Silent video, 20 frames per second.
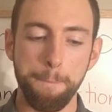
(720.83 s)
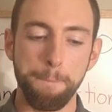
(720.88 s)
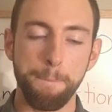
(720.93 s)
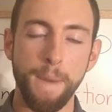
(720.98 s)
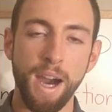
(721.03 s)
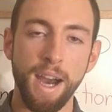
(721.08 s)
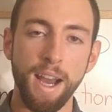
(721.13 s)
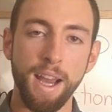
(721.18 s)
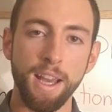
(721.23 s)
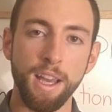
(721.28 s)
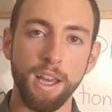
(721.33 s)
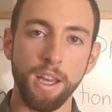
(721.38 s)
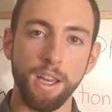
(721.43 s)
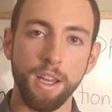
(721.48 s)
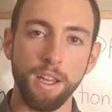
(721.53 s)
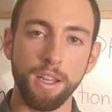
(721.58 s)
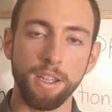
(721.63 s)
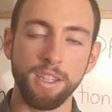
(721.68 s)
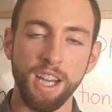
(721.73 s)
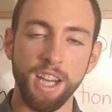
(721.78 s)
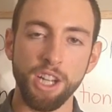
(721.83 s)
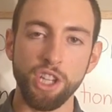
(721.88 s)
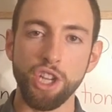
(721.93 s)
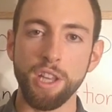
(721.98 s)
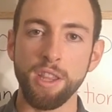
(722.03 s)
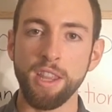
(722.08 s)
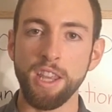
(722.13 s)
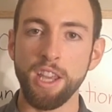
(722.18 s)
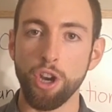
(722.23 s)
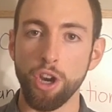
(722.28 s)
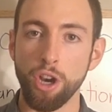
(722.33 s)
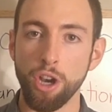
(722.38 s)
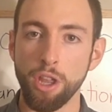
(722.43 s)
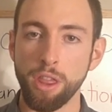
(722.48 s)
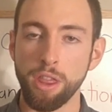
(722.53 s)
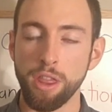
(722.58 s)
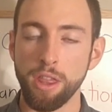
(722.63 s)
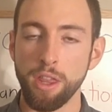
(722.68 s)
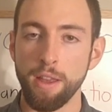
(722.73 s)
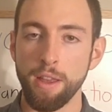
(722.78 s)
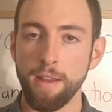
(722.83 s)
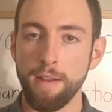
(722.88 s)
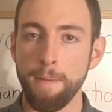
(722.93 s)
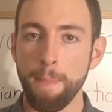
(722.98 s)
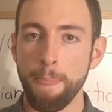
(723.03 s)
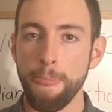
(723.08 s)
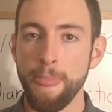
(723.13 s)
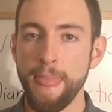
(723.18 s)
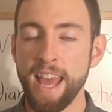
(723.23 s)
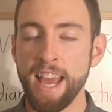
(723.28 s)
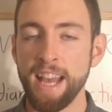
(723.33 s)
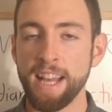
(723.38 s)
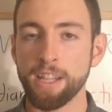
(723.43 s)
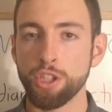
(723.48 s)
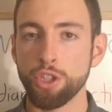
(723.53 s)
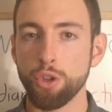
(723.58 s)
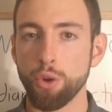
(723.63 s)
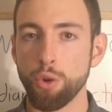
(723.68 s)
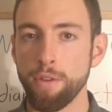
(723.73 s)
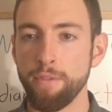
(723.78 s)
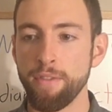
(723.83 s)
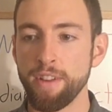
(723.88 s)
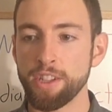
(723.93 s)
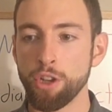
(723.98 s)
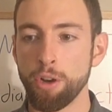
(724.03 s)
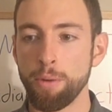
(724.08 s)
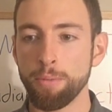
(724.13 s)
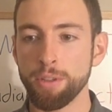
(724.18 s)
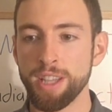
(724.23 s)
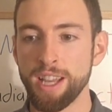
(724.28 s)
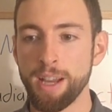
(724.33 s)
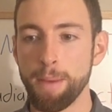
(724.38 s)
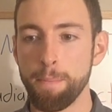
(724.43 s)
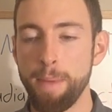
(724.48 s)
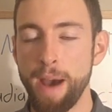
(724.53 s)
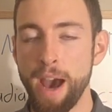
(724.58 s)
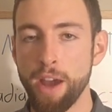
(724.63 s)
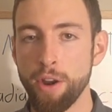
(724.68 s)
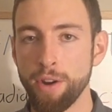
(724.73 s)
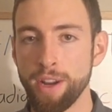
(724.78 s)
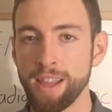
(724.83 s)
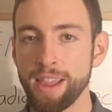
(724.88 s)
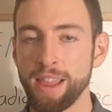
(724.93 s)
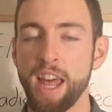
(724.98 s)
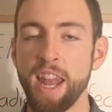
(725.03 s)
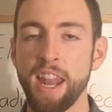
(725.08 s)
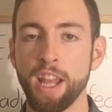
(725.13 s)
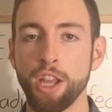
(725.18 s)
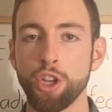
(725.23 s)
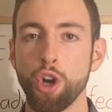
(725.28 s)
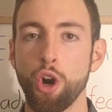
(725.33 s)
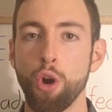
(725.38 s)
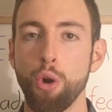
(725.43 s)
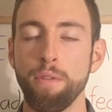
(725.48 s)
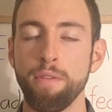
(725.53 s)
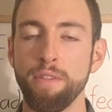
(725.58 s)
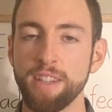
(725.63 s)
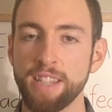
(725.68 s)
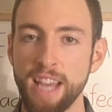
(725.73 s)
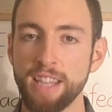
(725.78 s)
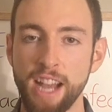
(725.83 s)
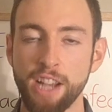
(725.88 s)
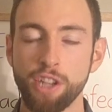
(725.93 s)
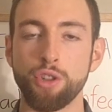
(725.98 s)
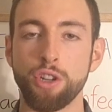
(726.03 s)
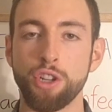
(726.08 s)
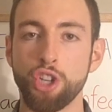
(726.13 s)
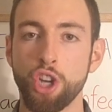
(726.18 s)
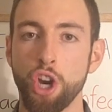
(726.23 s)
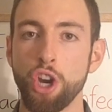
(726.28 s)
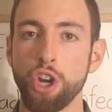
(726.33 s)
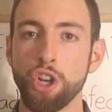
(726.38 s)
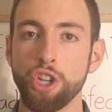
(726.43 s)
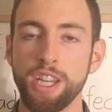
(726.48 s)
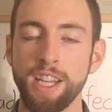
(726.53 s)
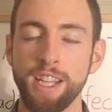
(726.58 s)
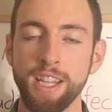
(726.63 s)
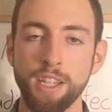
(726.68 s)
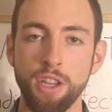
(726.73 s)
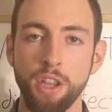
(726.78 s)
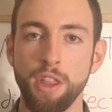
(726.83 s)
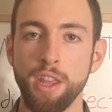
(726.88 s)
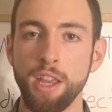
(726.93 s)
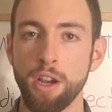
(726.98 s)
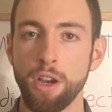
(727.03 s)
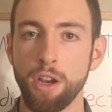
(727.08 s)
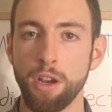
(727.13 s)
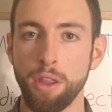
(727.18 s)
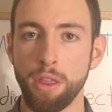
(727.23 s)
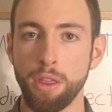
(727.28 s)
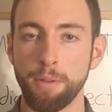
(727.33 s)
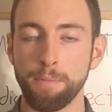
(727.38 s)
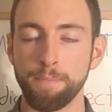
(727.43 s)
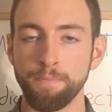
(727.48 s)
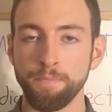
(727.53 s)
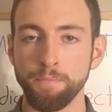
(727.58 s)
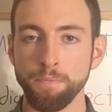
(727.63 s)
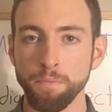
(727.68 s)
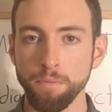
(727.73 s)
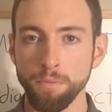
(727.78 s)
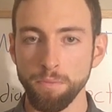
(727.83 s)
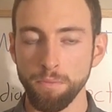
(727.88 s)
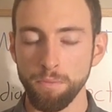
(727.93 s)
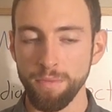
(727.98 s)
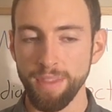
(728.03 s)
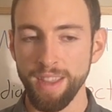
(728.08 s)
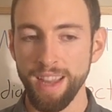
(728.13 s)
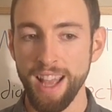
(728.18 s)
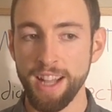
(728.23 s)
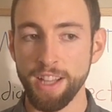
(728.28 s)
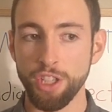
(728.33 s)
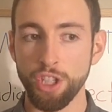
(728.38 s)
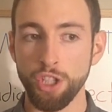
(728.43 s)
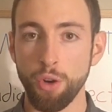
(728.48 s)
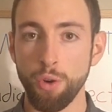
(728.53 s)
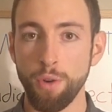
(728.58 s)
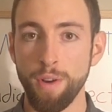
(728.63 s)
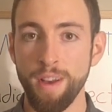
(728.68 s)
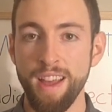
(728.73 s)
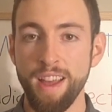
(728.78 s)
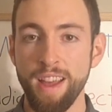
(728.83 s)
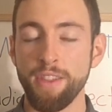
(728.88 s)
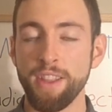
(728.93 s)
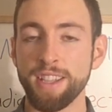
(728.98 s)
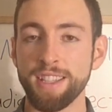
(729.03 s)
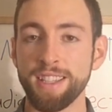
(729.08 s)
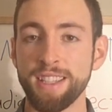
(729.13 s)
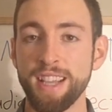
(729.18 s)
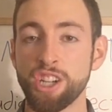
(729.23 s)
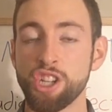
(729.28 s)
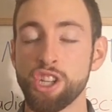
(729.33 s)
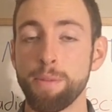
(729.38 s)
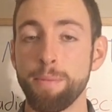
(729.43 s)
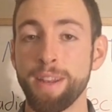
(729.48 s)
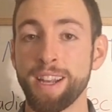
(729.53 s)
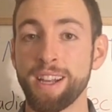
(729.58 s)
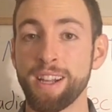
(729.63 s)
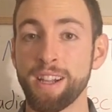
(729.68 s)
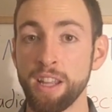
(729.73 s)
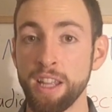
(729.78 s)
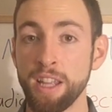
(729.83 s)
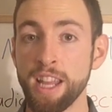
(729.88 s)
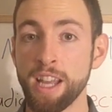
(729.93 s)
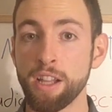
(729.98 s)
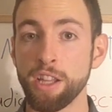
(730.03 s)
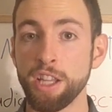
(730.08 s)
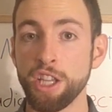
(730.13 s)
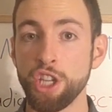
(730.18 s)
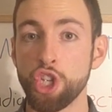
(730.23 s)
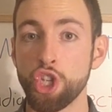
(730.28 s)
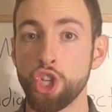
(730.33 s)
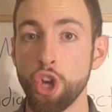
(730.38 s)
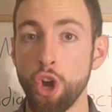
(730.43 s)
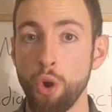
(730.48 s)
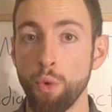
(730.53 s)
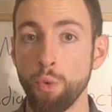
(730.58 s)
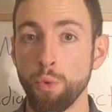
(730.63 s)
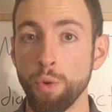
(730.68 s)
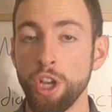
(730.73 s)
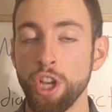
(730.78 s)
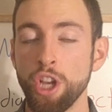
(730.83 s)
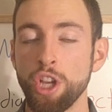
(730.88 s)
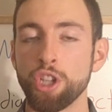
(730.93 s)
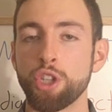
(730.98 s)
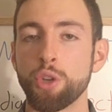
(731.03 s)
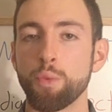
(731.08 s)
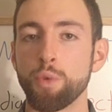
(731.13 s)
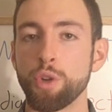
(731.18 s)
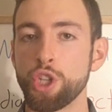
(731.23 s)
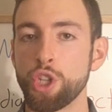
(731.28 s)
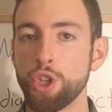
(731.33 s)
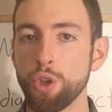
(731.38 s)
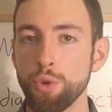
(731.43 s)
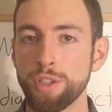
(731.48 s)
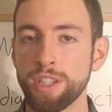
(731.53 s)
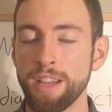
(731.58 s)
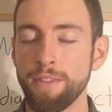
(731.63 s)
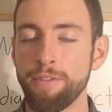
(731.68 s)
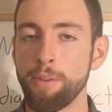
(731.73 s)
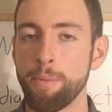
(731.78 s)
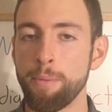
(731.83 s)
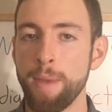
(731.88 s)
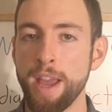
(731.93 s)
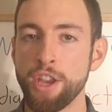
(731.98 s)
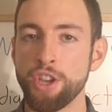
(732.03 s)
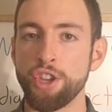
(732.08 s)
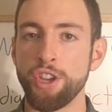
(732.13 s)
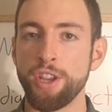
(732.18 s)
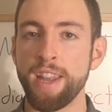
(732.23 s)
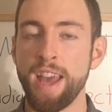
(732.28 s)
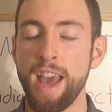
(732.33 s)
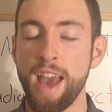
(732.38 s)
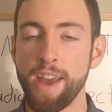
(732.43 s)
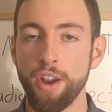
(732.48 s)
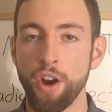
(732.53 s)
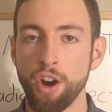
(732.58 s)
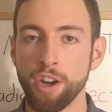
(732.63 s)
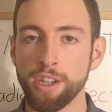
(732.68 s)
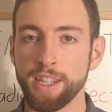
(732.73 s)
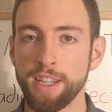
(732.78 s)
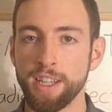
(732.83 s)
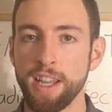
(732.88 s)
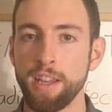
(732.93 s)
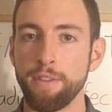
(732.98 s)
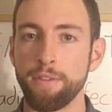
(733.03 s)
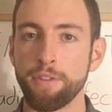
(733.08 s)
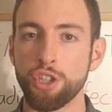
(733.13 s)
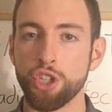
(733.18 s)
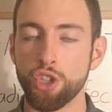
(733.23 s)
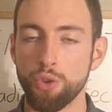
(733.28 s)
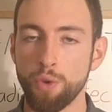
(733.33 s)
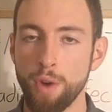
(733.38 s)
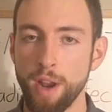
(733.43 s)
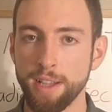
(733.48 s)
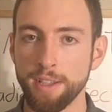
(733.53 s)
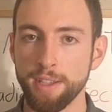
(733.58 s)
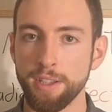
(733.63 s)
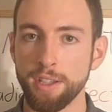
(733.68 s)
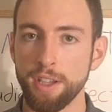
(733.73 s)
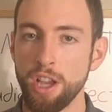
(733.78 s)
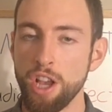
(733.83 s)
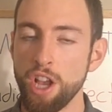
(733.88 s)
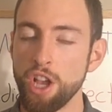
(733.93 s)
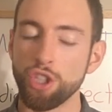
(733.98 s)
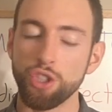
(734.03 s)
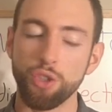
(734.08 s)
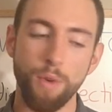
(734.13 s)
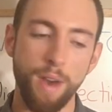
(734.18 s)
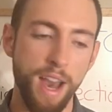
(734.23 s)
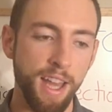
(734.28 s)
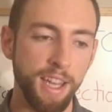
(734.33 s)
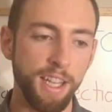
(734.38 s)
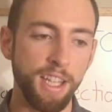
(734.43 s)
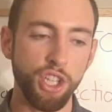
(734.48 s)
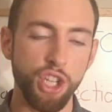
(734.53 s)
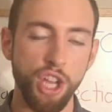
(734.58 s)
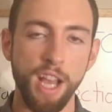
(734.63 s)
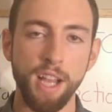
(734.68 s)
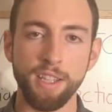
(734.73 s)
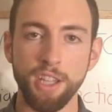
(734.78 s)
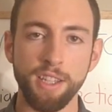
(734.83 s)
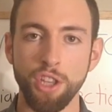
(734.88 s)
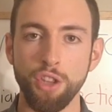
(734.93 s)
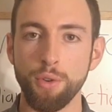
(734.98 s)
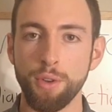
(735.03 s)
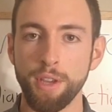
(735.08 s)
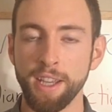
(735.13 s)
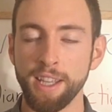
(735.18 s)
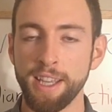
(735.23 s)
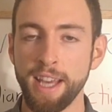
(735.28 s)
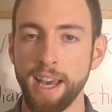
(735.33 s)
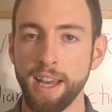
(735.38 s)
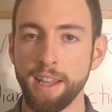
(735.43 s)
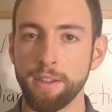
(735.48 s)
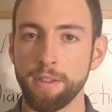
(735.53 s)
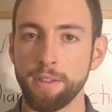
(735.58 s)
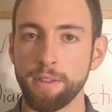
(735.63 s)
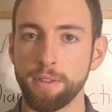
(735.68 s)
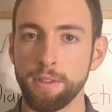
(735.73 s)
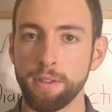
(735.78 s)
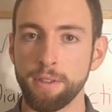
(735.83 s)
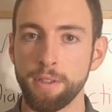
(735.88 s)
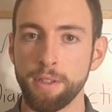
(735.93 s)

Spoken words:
by touching the earth, it's almost like a battery letting go of its extra charge into the earth. And so this has actually been clinically shown to reduce inflammation and oxidative stress. So any chance that you can get,